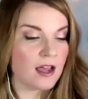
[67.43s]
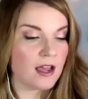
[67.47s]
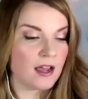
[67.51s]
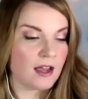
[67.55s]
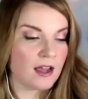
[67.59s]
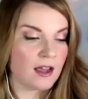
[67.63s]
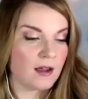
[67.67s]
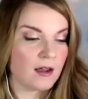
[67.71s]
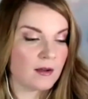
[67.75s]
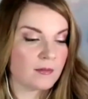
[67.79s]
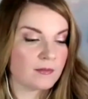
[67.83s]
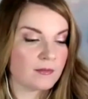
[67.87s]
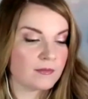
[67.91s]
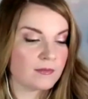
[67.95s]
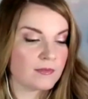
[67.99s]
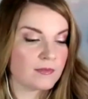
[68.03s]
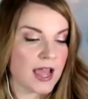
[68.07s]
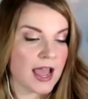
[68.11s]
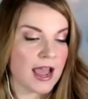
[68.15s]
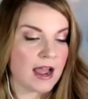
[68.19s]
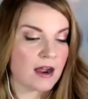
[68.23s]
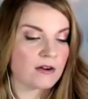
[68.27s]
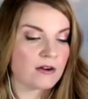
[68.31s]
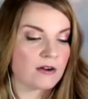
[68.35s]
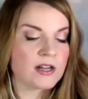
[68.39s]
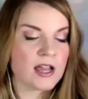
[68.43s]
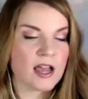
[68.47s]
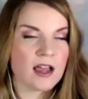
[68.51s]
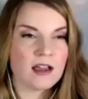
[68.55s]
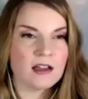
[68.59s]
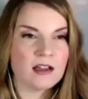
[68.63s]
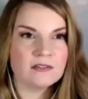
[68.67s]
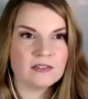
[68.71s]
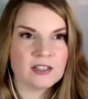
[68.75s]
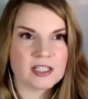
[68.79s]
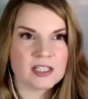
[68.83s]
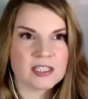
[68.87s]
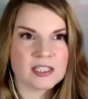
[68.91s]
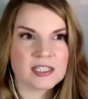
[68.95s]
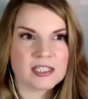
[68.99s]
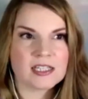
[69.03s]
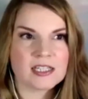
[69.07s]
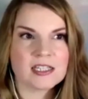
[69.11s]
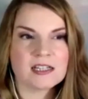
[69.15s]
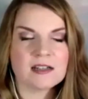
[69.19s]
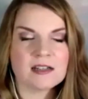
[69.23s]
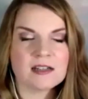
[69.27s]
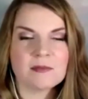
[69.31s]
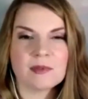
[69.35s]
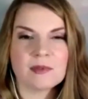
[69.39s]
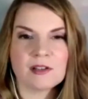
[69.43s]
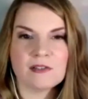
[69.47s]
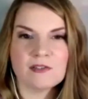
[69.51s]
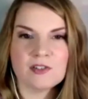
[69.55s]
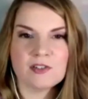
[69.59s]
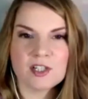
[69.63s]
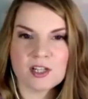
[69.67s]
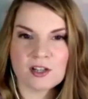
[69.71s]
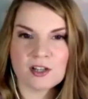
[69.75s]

um, out of a system of